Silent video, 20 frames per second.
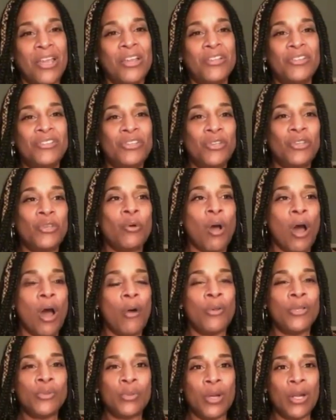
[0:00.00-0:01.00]
So you
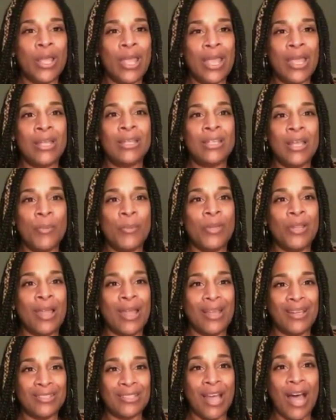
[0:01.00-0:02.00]
always want to end up in
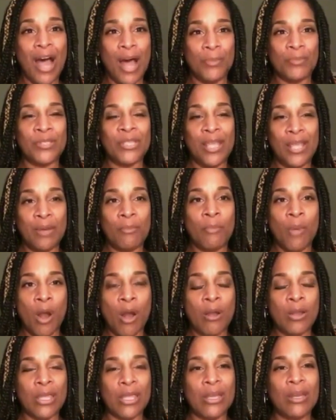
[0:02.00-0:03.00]
like a top 10
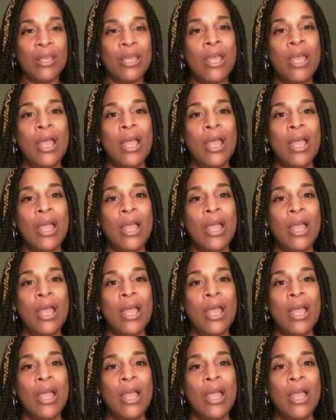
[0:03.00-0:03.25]
market.